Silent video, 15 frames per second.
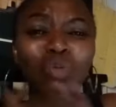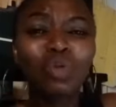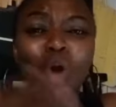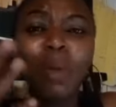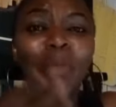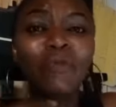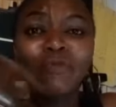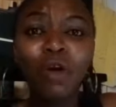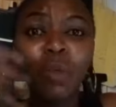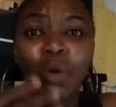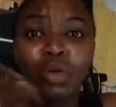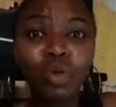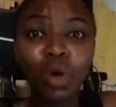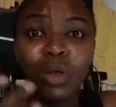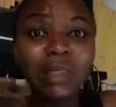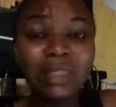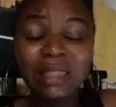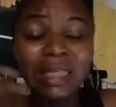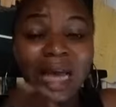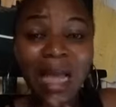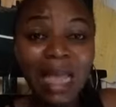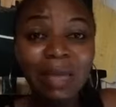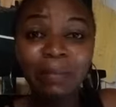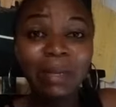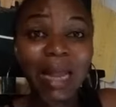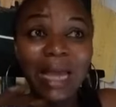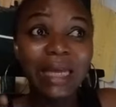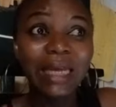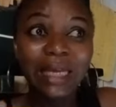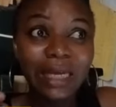coming forward all the time.
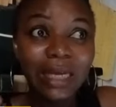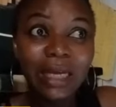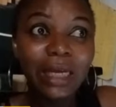Like,